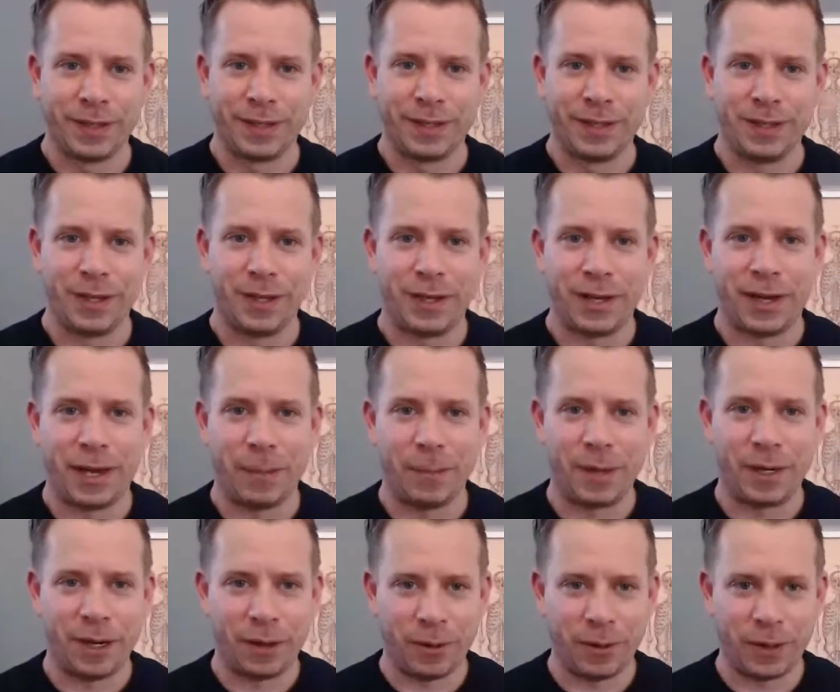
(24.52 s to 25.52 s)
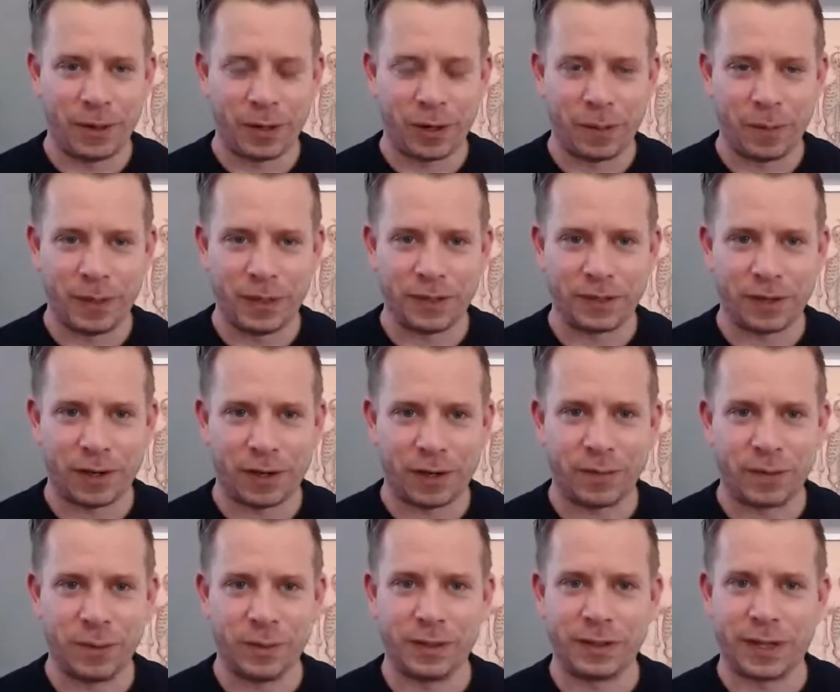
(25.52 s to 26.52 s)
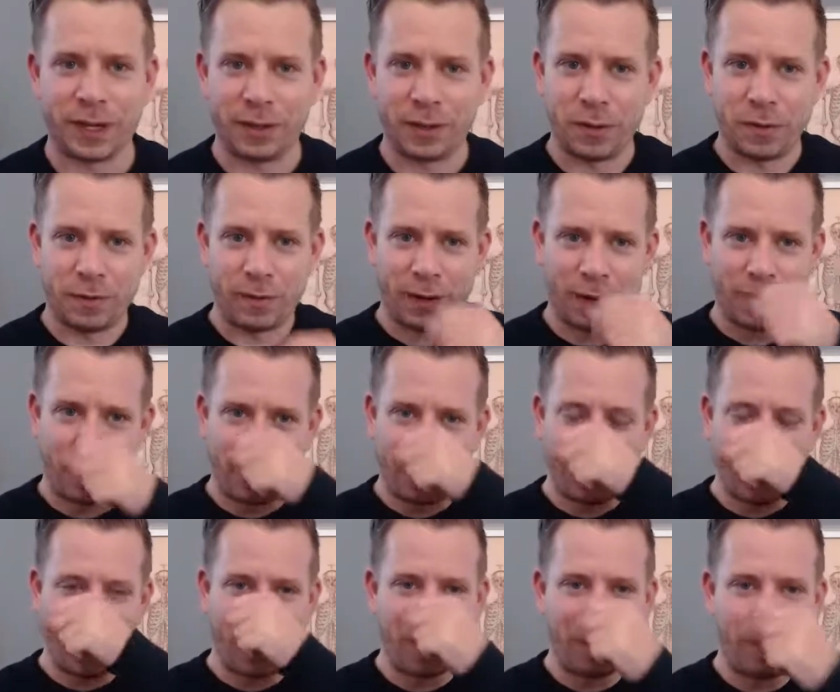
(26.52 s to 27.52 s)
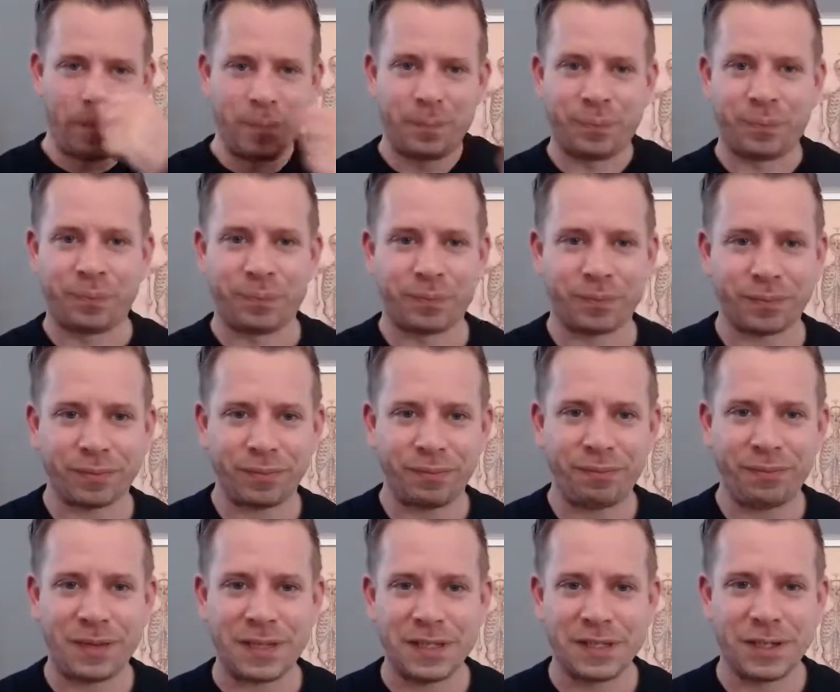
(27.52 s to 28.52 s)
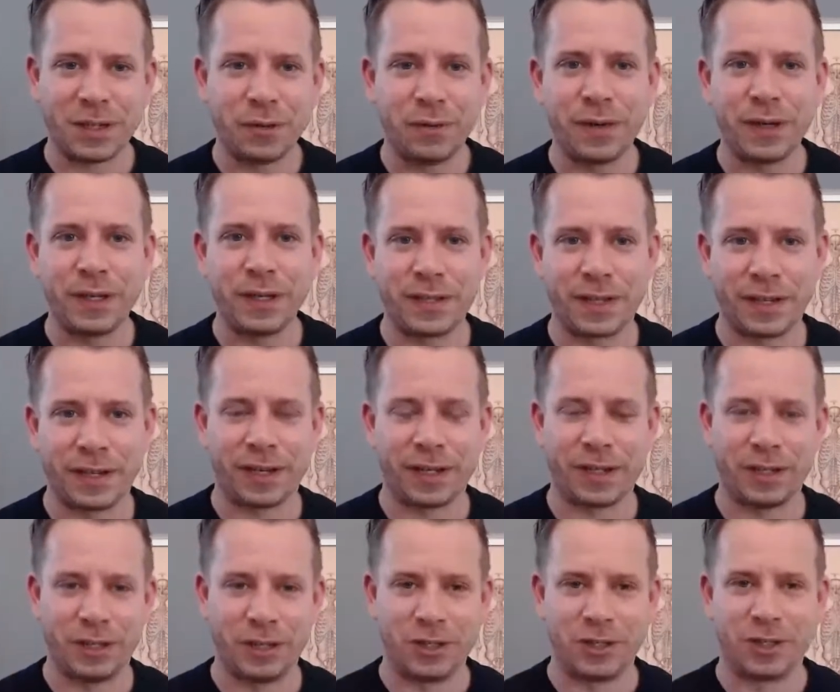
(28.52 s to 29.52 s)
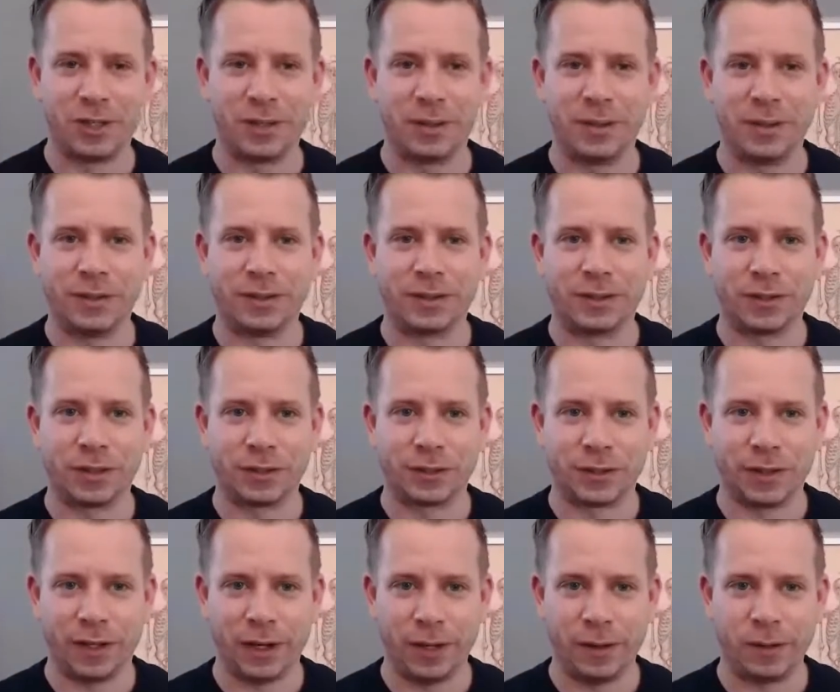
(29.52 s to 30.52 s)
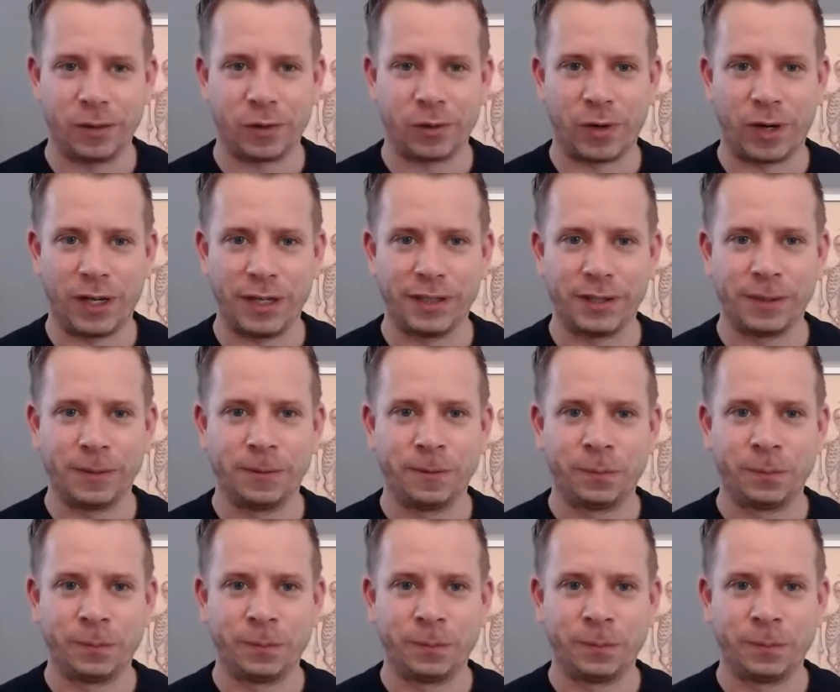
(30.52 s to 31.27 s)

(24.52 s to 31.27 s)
you can let me know in the comments afterwards how you felt. So the first thing I'd like you to do is just to close your eyes.